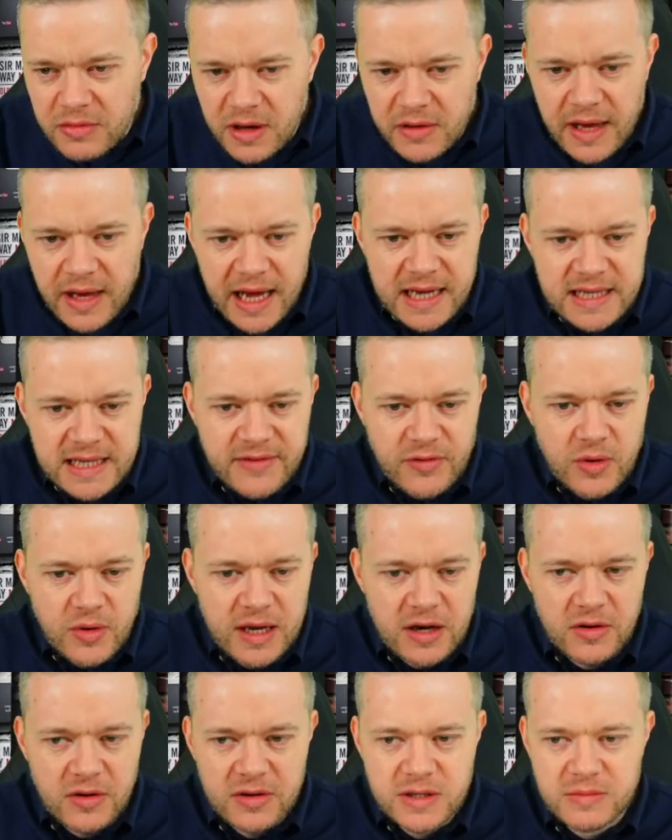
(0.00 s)
Okay, let's have a quick
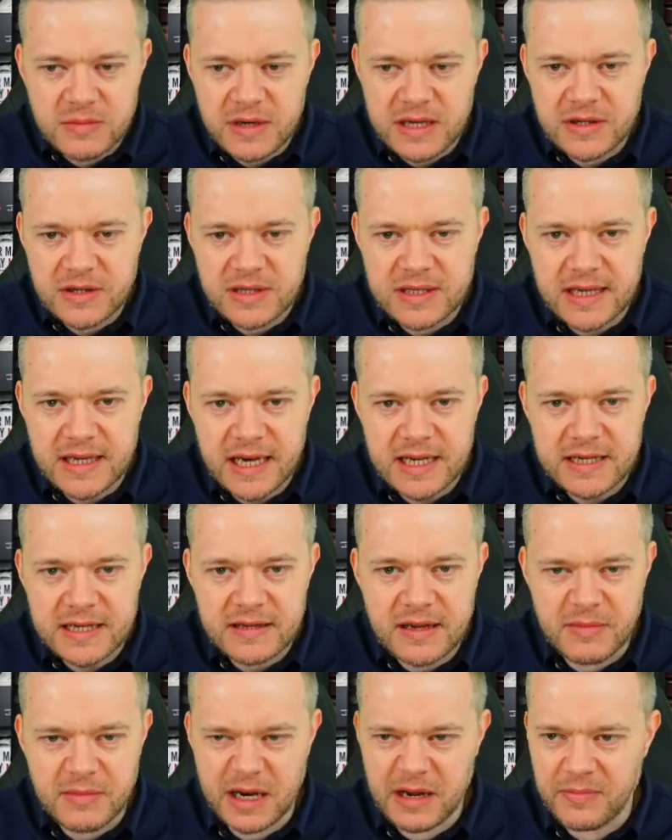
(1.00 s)
look. Somebody just said.
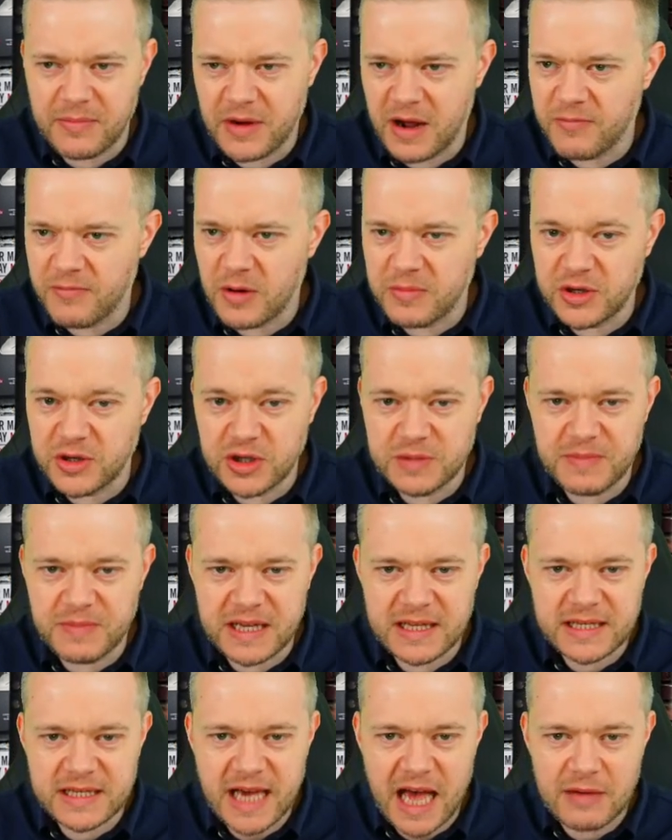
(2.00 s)
I mean, I've, probably just
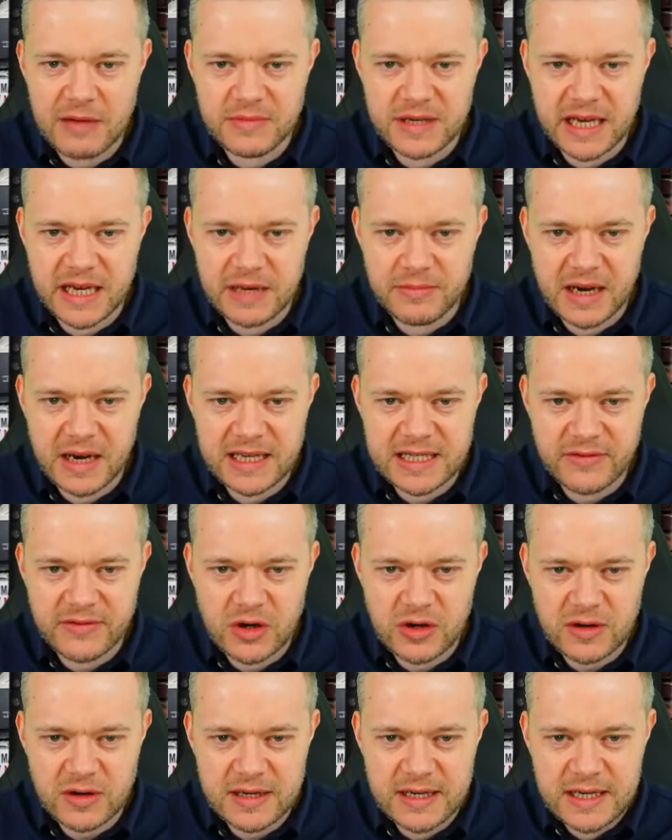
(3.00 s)
been scammed here, but let's have a
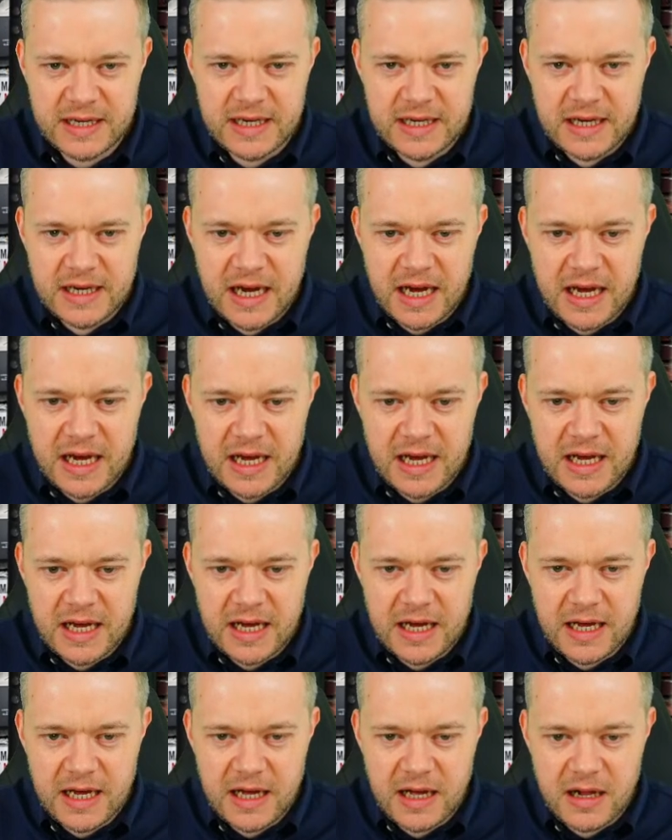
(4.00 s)
look.
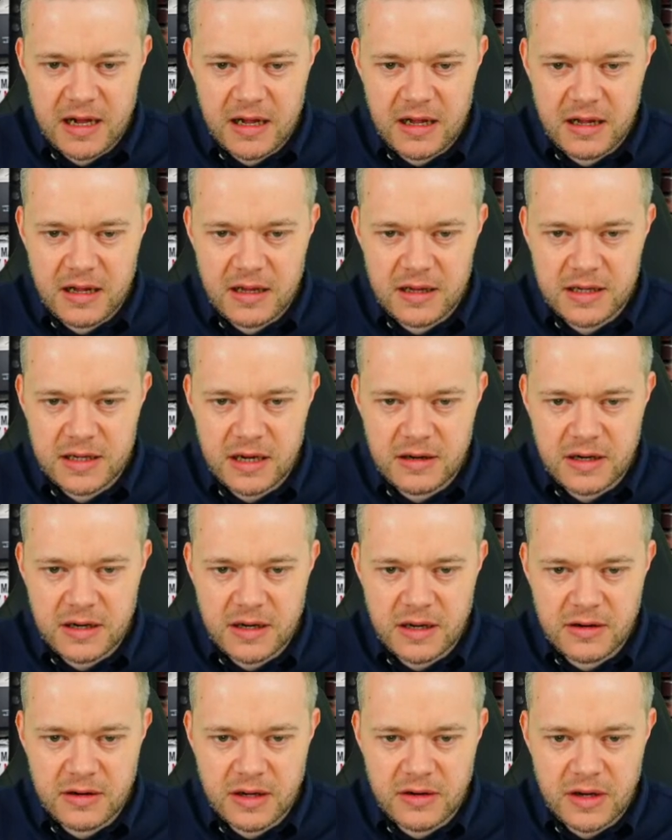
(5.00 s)
Uh, no, no,
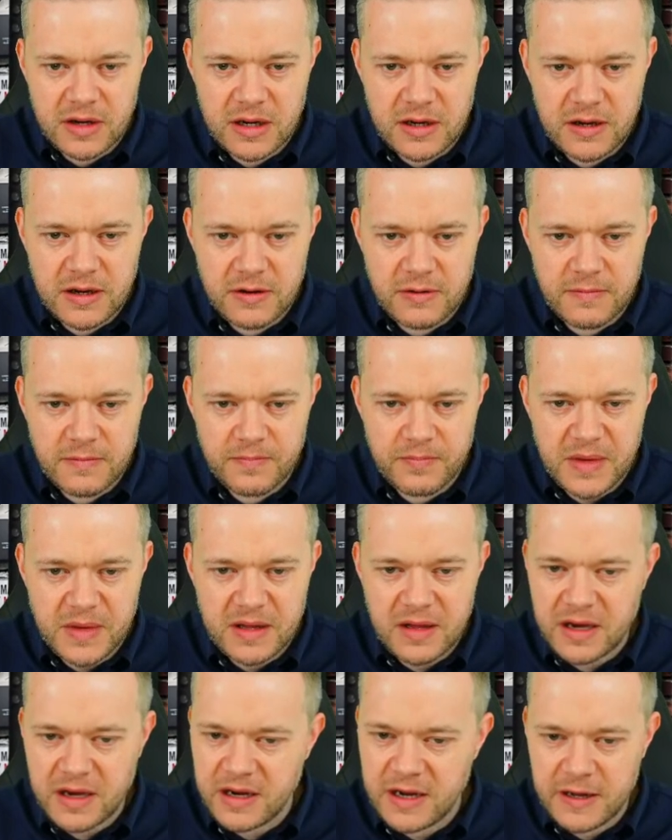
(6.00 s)
no, no, no,
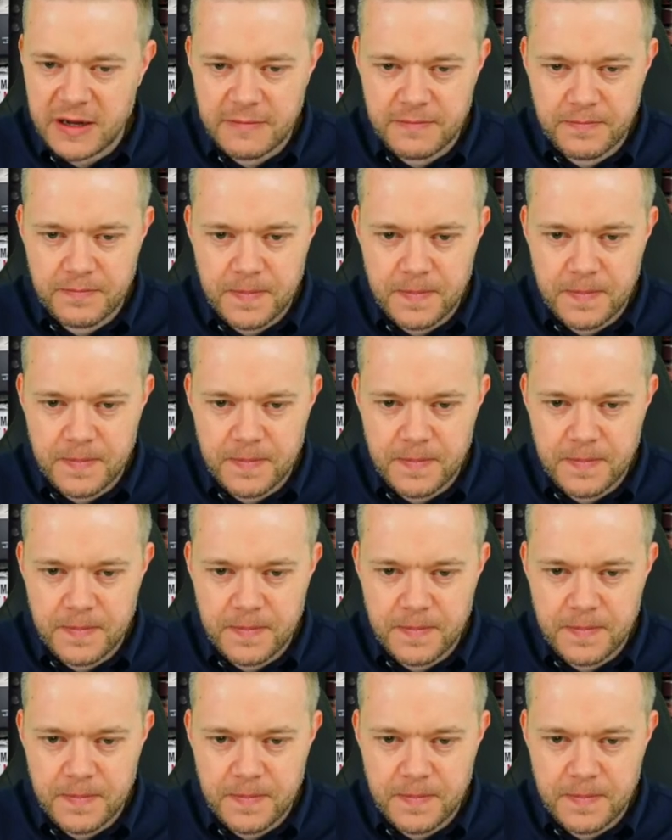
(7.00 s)
no, no.